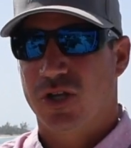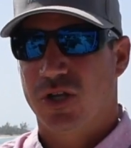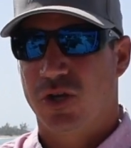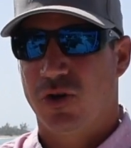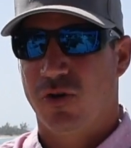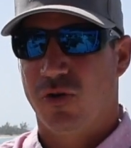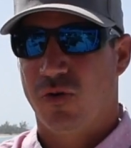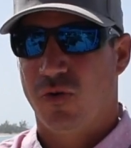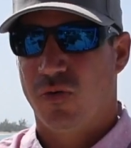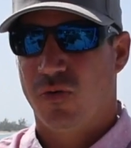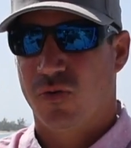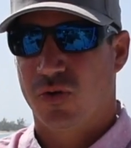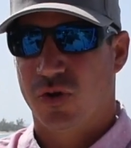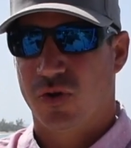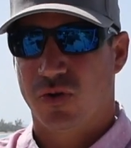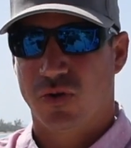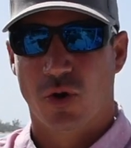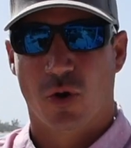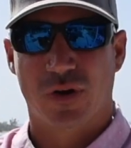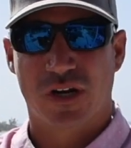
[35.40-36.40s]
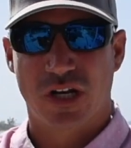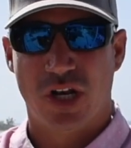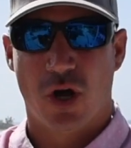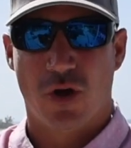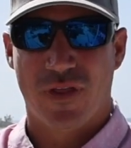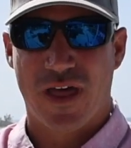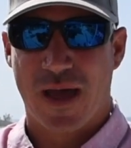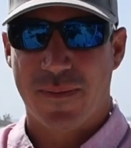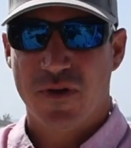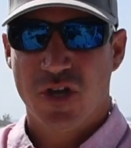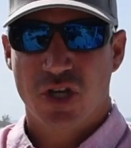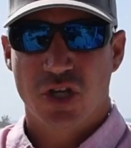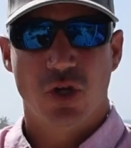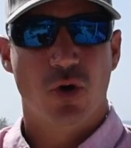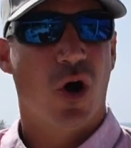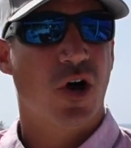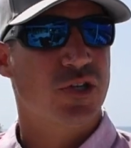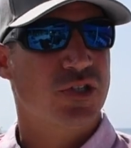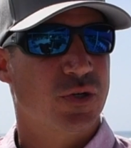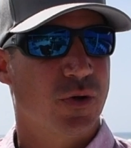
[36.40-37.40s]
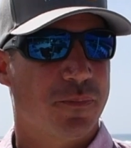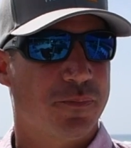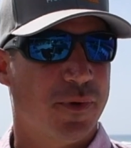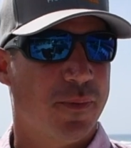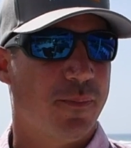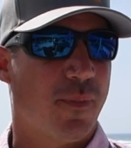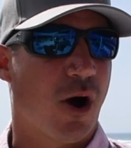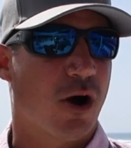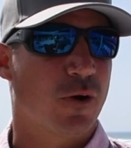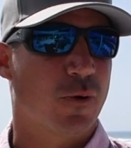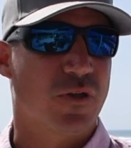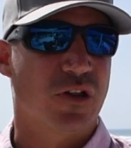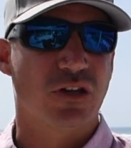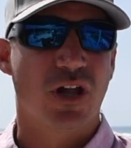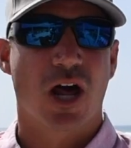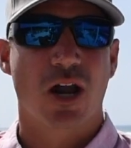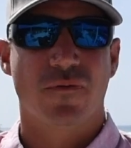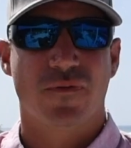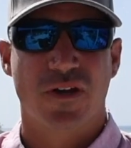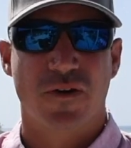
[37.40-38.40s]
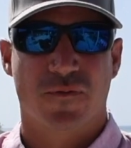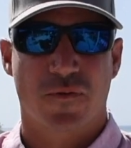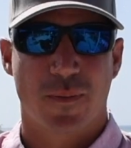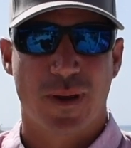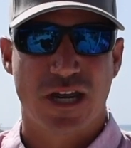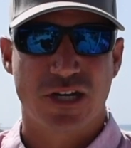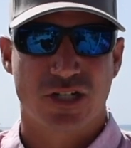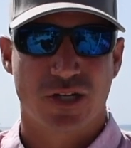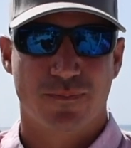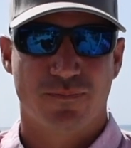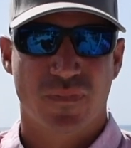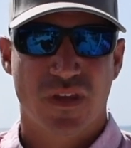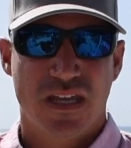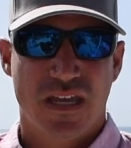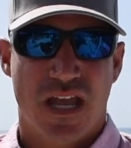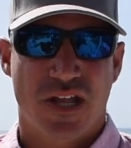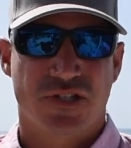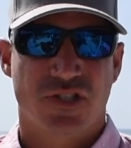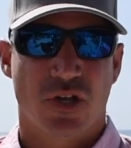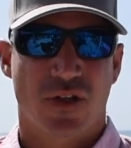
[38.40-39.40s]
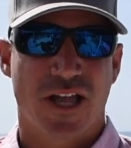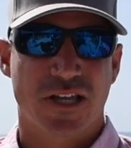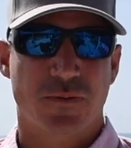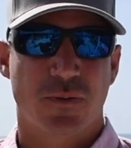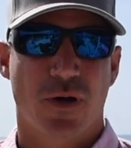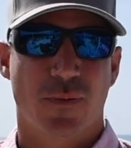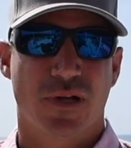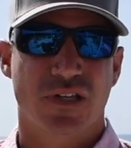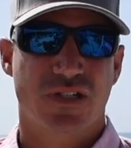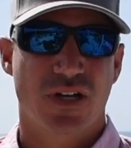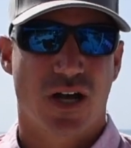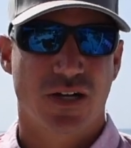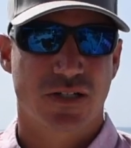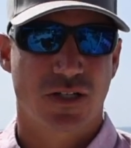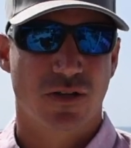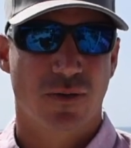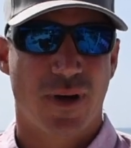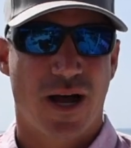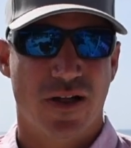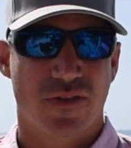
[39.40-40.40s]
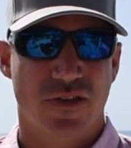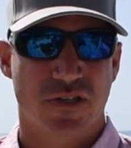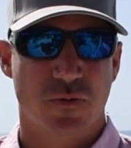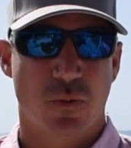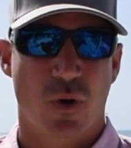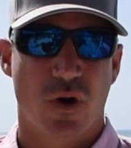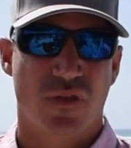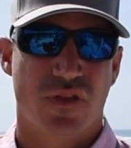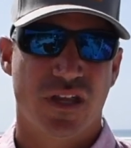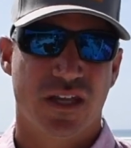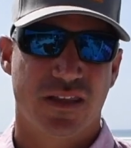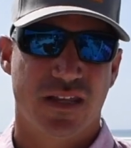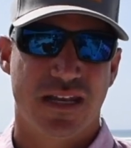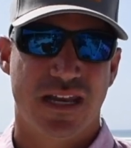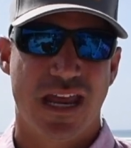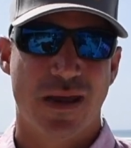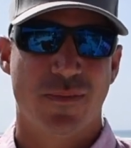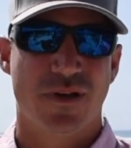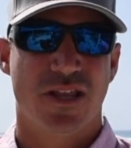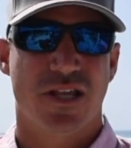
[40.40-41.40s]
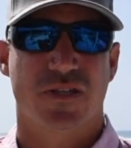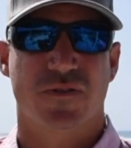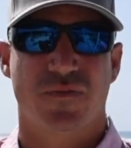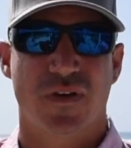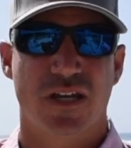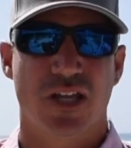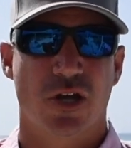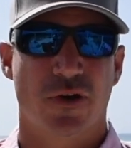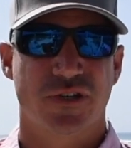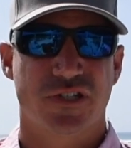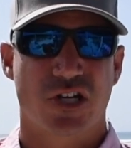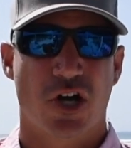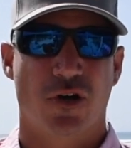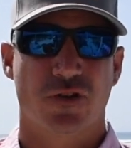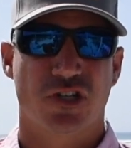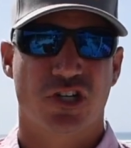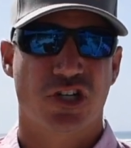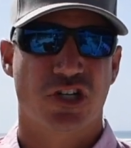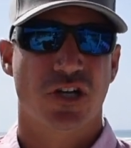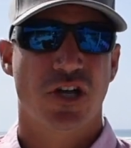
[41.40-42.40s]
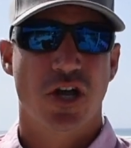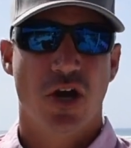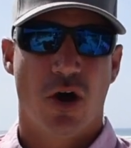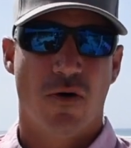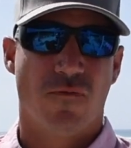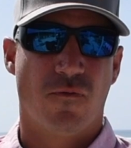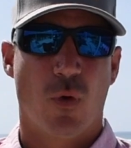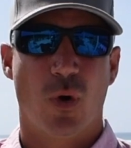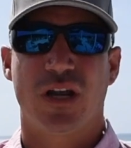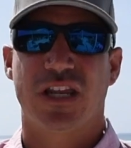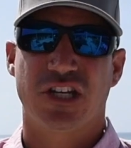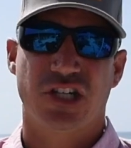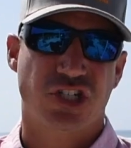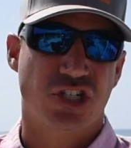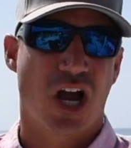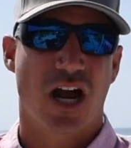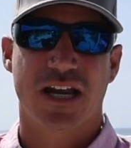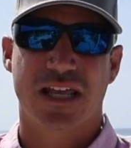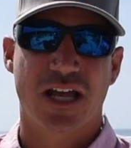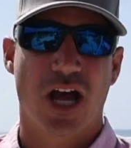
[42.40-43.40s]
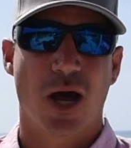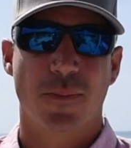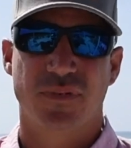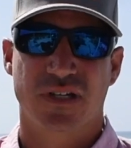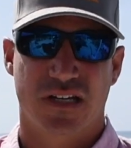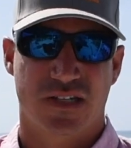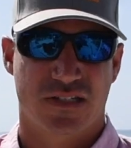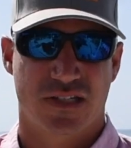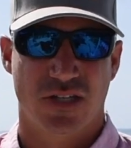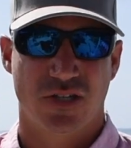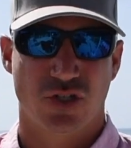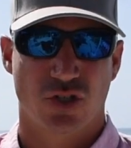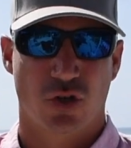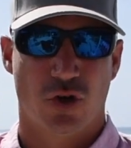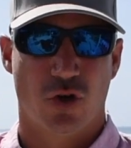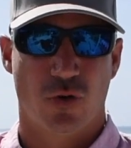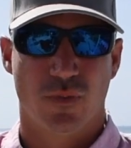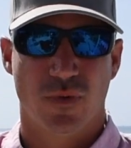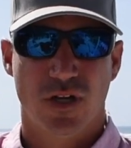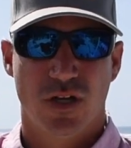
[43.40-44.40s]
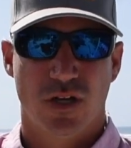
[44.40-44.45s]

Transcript: you already know that. You also are bombarded with a lot of information. And so that's what I'm gonna talk to you about, this one thing. The name of this video is called Avoiding Shiny Object Syndrome,